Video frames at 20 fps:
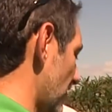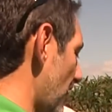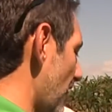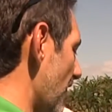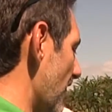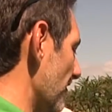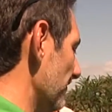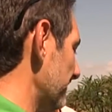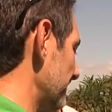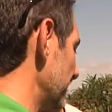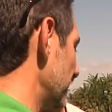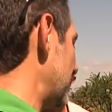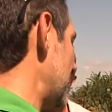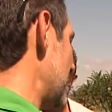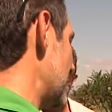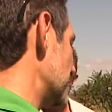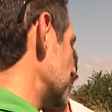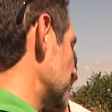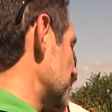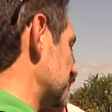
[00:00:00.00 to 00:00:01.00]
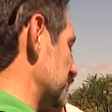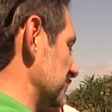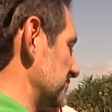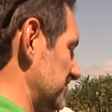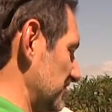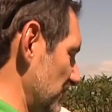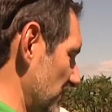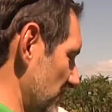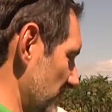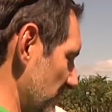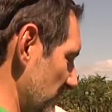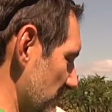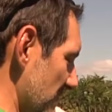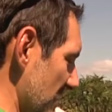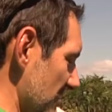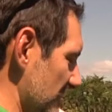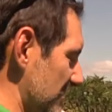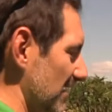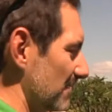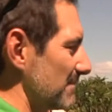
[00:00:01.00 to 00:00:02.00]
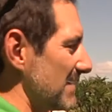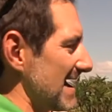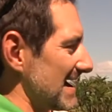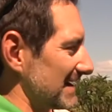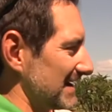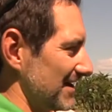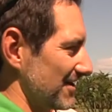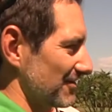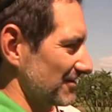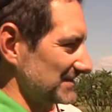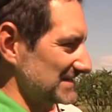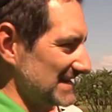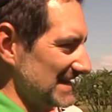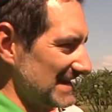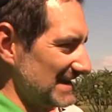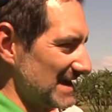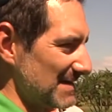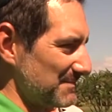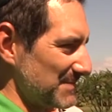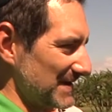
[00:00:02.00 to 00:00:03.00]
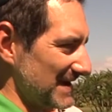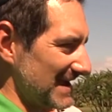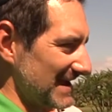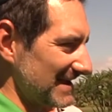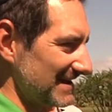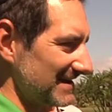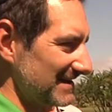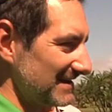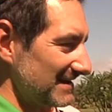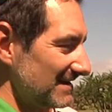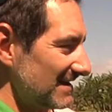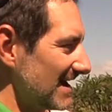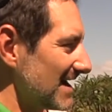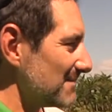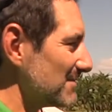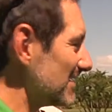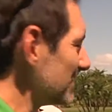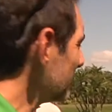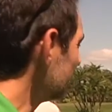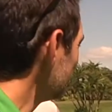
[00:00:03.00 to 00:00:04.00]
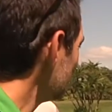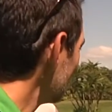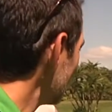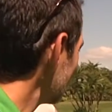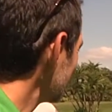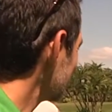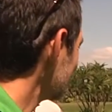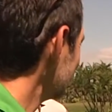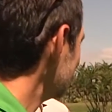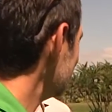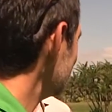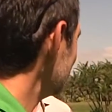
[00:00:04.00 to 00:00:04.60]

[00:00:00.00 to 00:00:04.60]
golf, you can't just assume you better come back here and tee it up again. How many of you actually